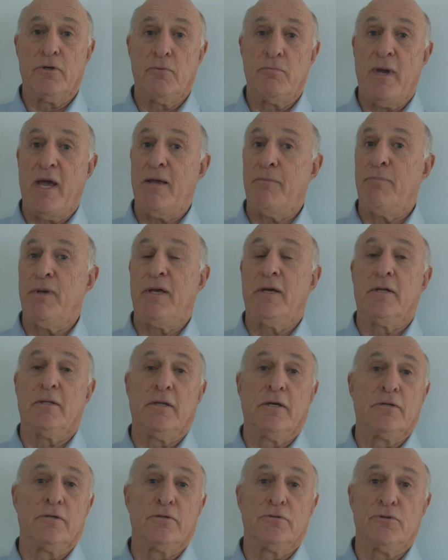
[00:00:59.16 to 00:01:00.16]
You may be a
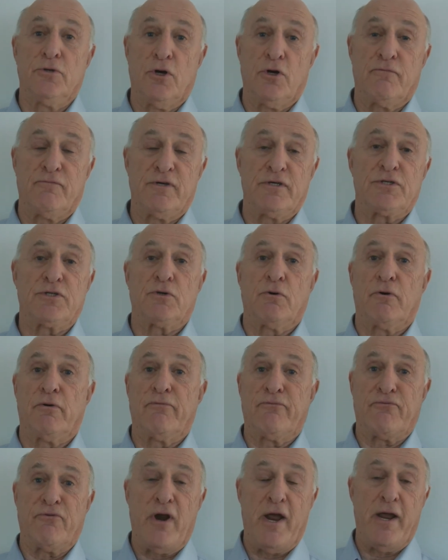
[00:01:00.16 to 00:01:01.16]
little nervous or
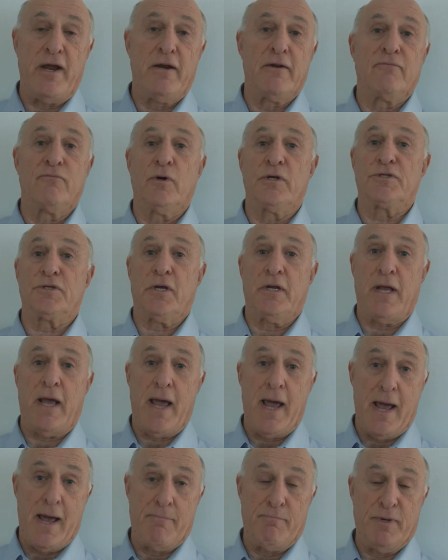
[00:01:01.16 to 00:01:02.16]
afraid of what's going to
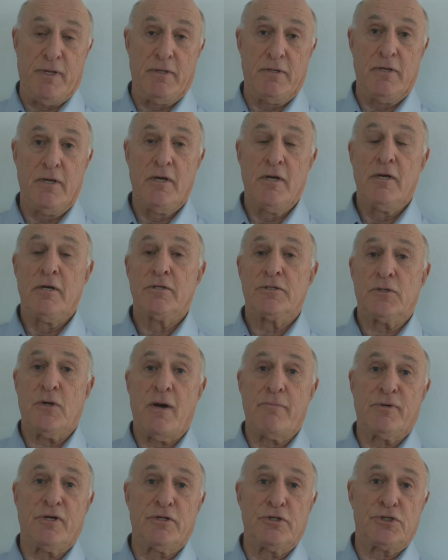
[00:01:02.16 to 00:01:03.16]
happen. So
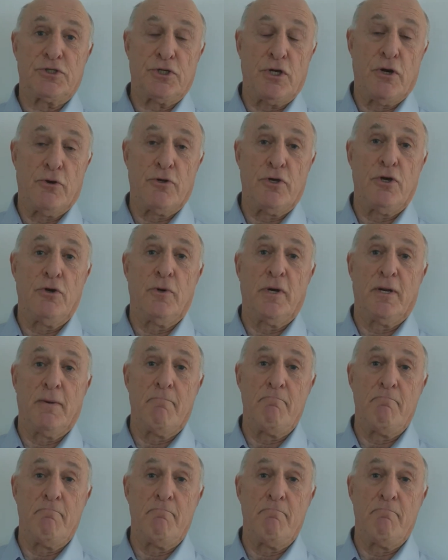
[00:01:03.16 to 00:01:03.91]
I'm going to show you in a